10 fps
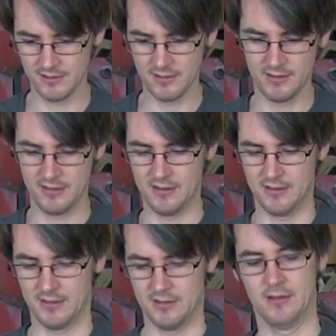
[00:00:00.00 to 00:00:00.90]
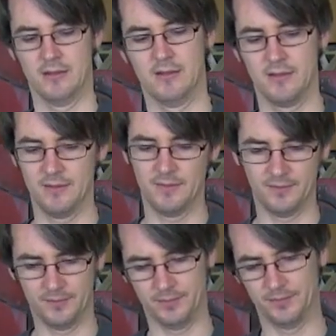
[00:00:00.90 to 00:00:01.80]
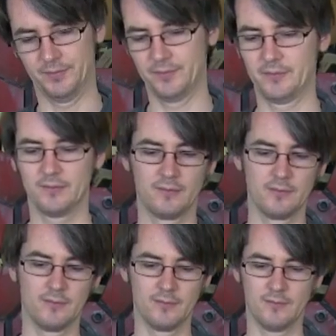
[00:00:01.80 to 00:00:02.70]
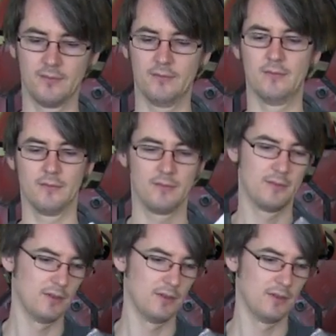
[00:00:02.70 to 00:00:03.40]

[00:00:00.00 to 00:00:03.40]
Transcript: No one is speaking in this clip.